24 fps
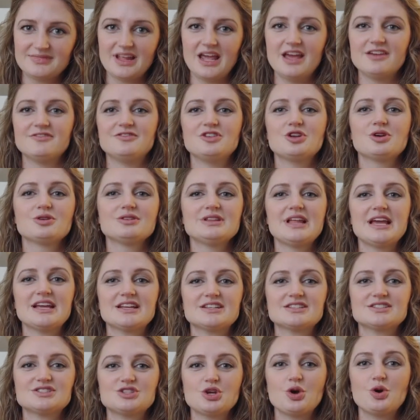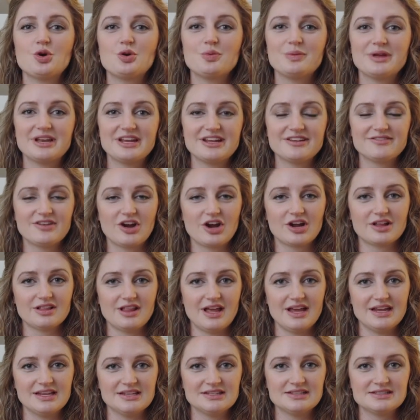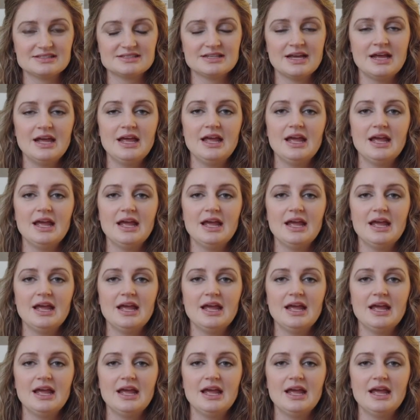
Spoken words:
If you're like so many of our clients